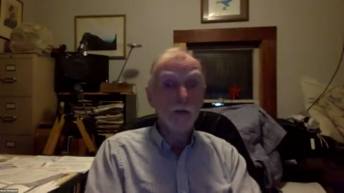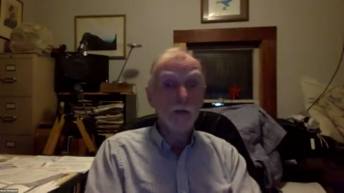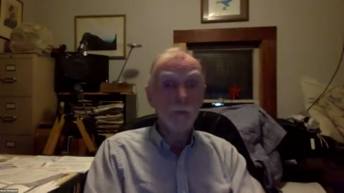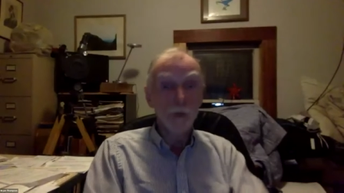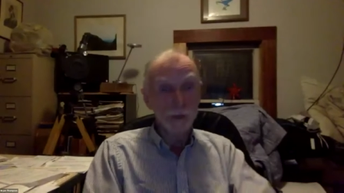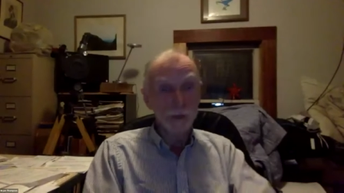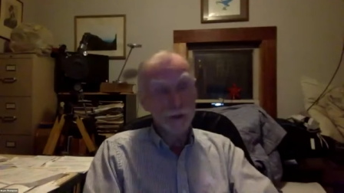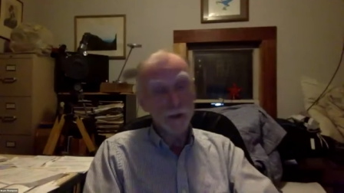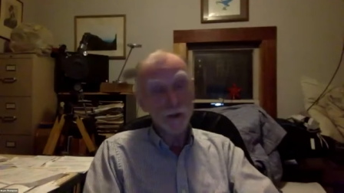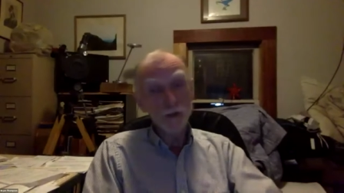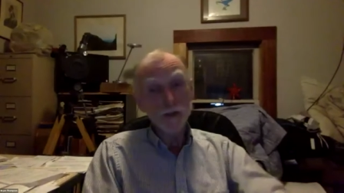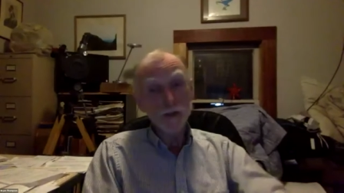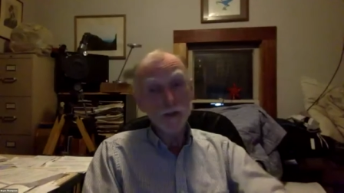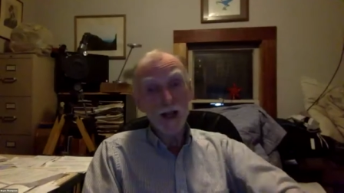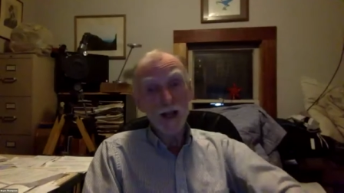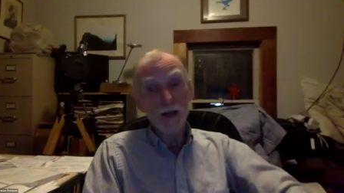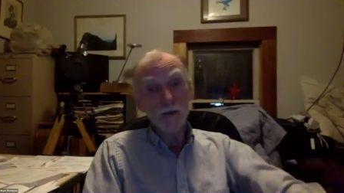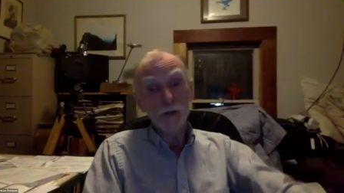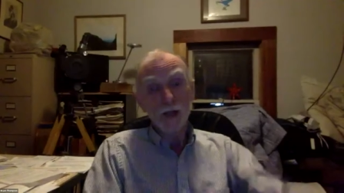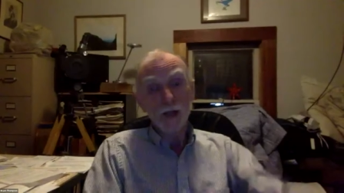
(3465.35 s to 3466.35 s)
Well, it turned
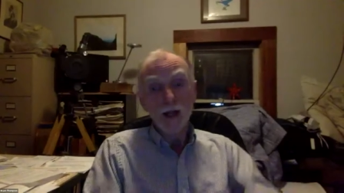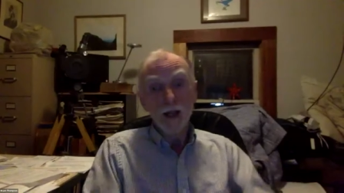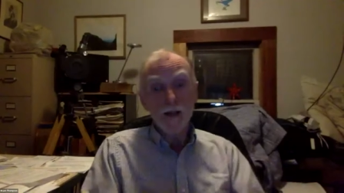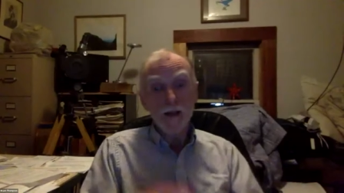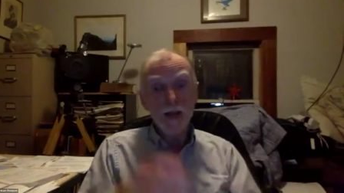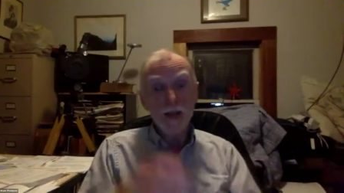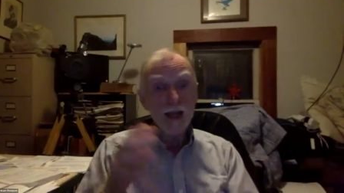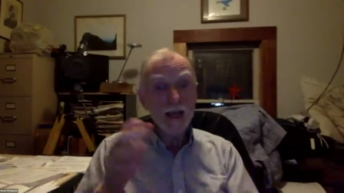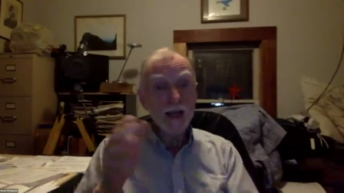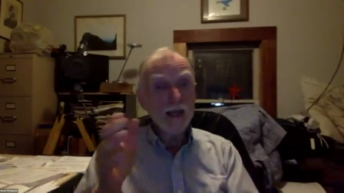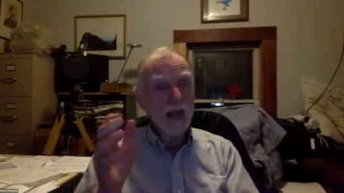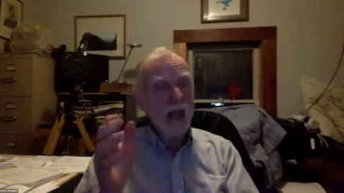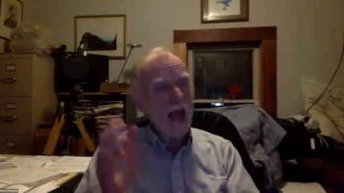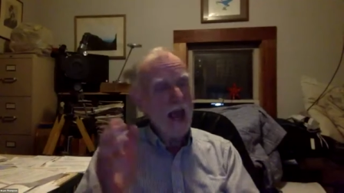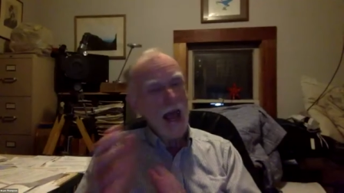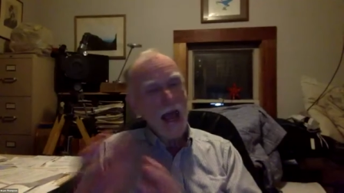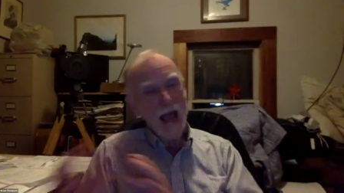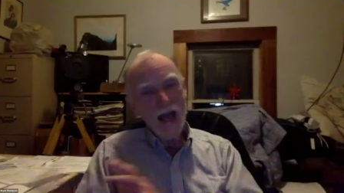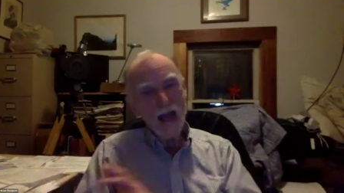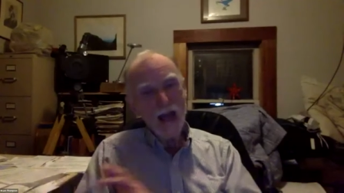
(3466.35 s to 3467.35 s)
out they had
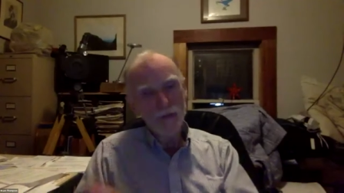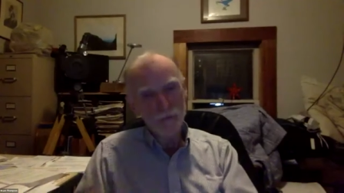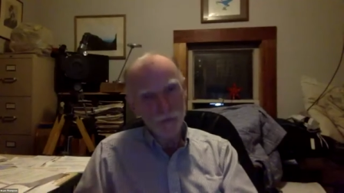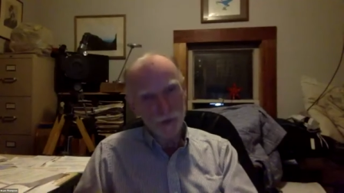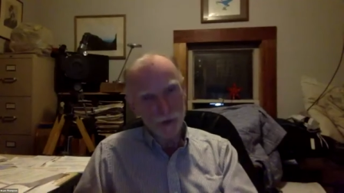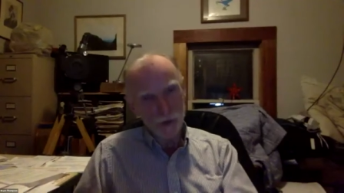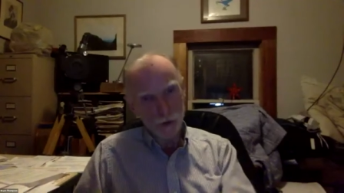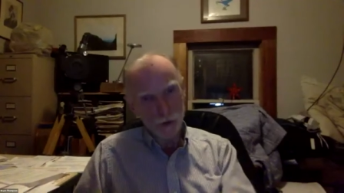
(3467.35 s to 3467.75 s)
half the